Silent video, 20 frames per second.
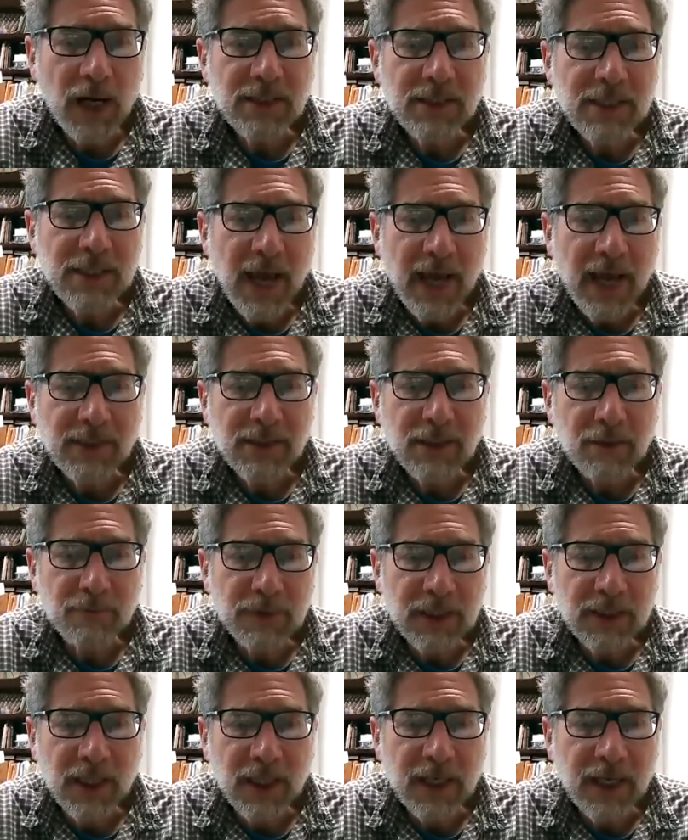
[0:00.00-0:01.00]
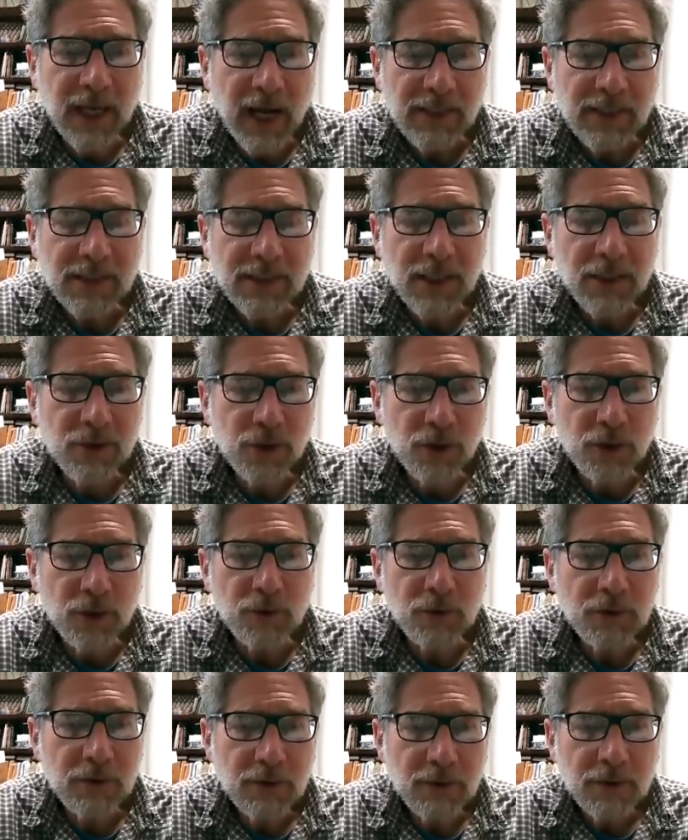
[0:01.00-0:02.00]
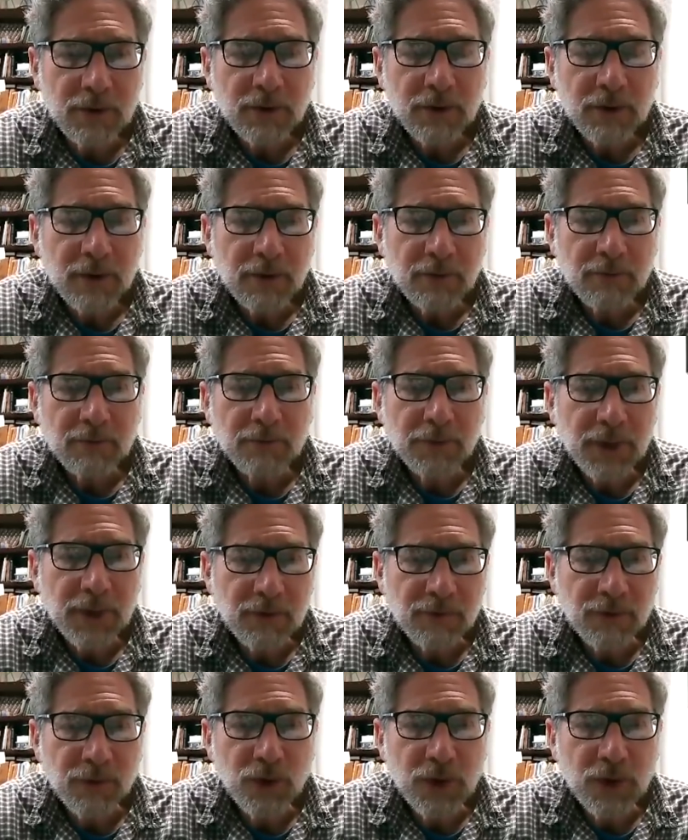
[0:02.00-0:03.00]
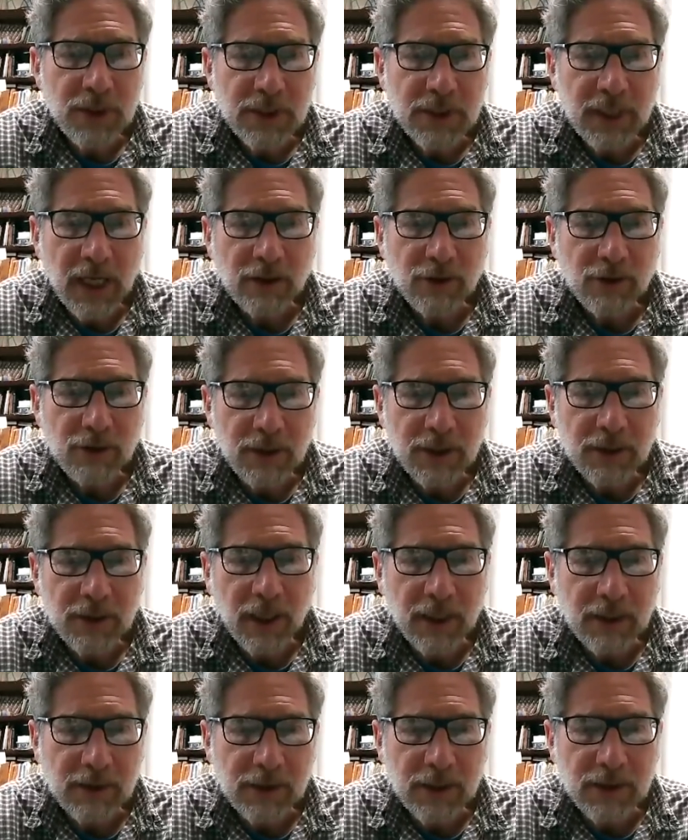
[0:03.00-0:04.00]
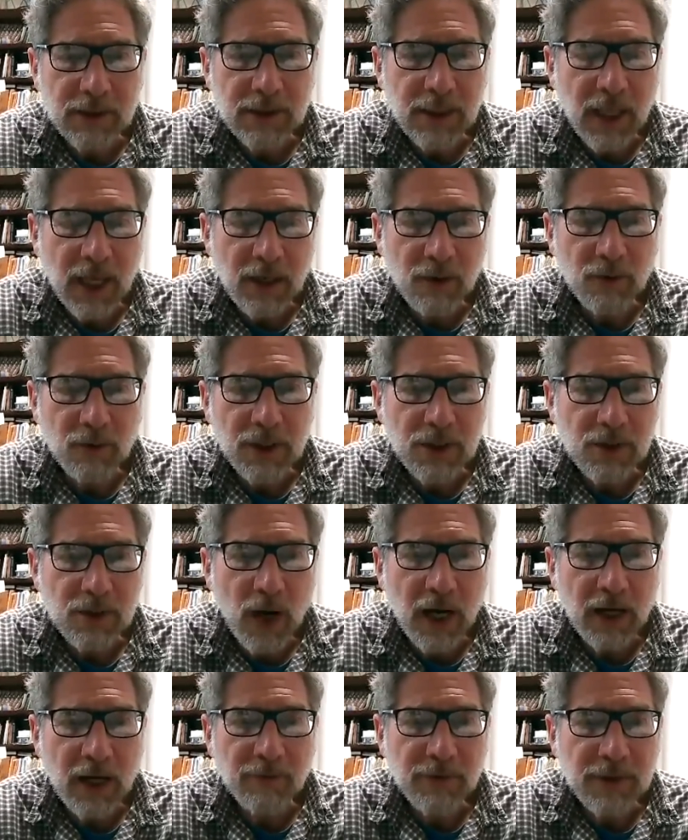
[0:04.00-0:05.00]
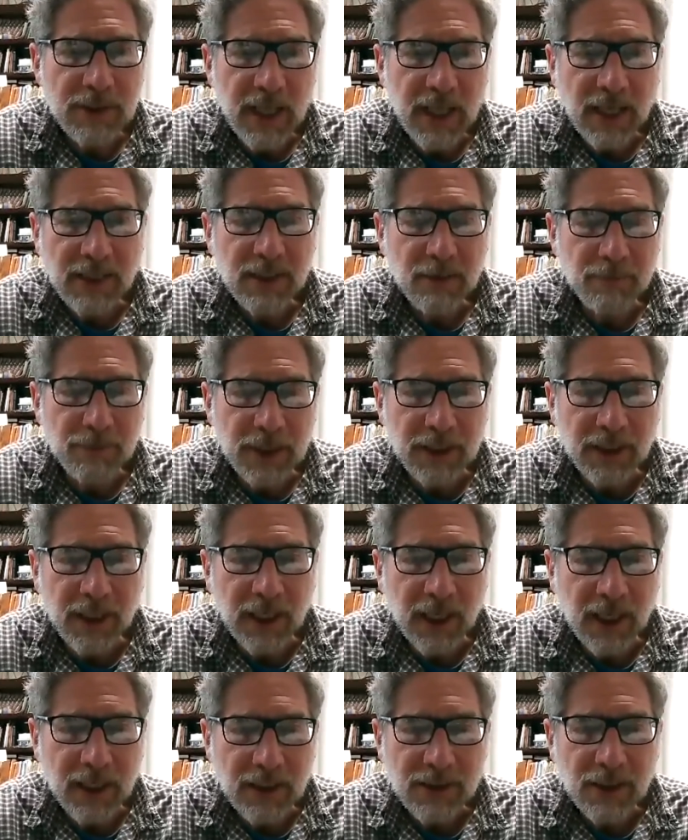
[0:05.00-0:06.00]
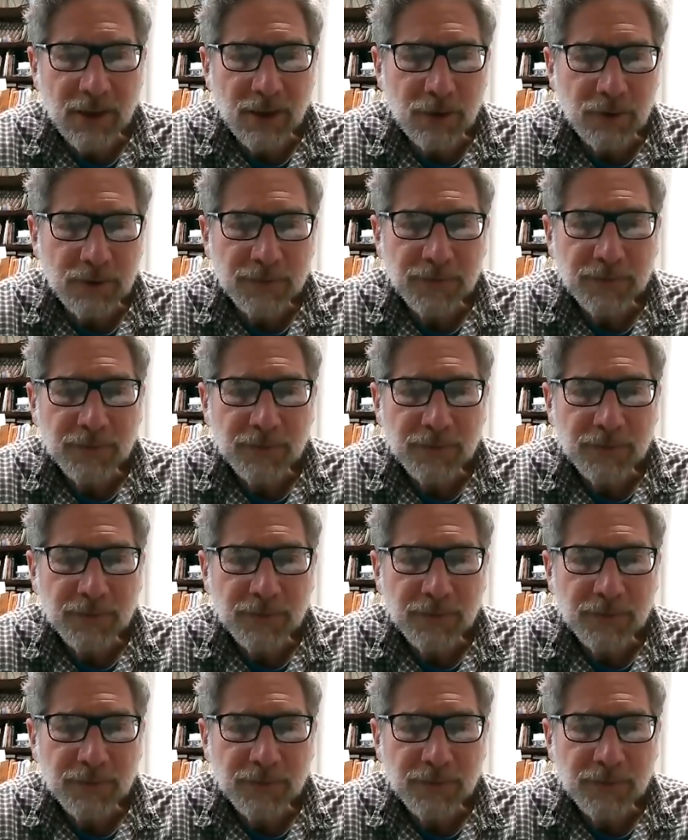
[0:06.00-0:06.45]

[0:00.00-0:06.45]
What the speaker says: is that something that he has to do? But of course, actually, like, just staying with his wife is not something that he has to do.